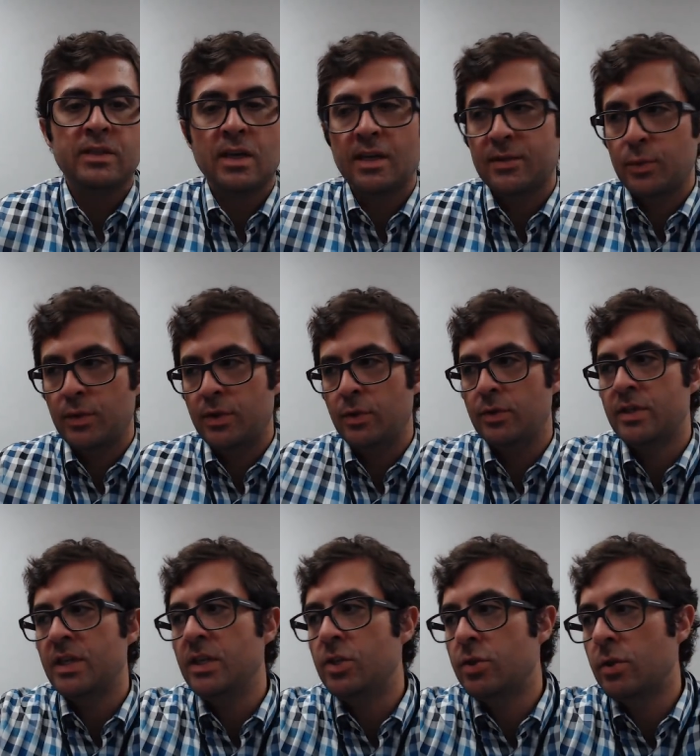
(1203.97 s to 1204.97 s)
discuss
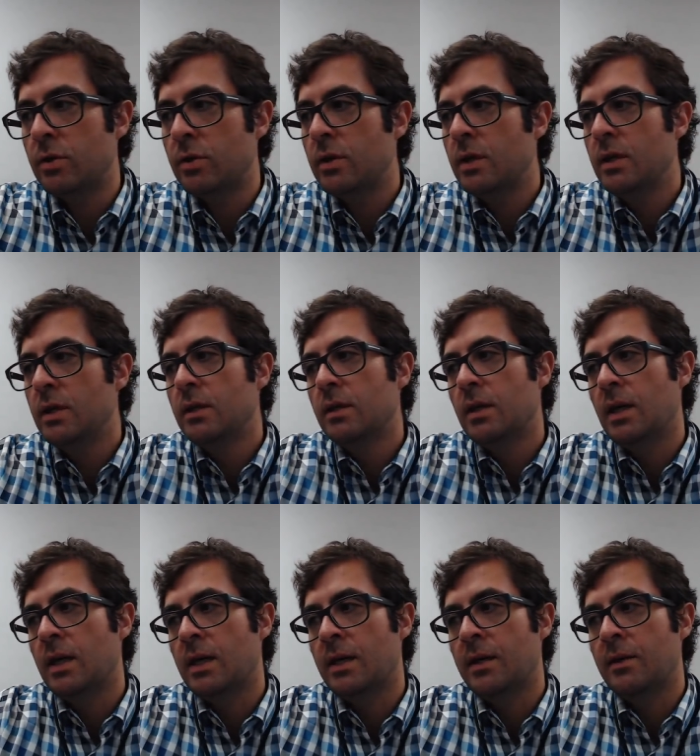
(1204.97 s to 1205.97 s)
with your teacher
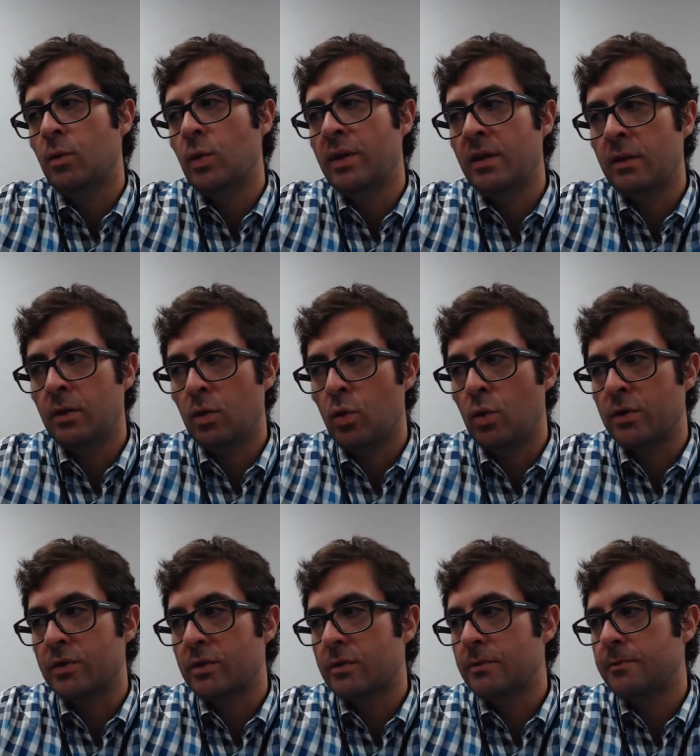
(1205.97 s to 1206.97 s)
within the
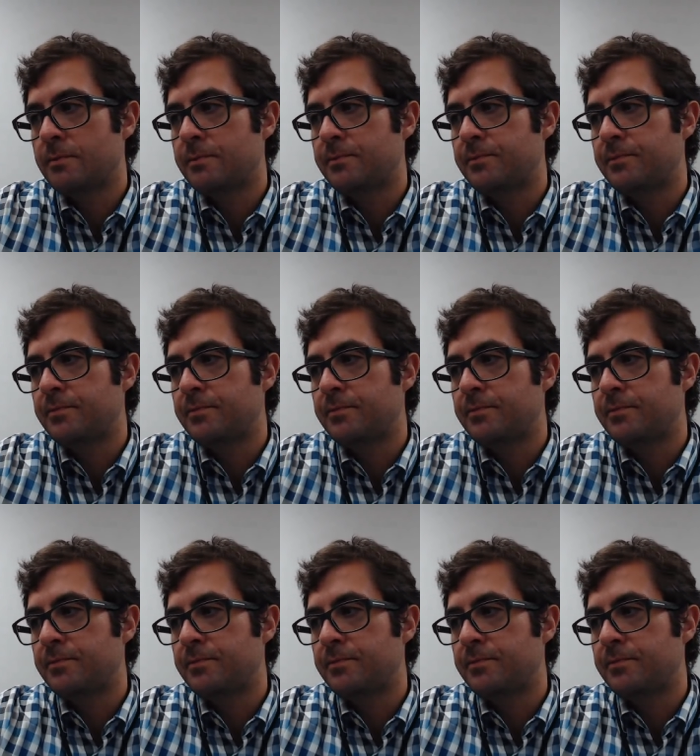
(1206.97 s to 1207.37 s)
course.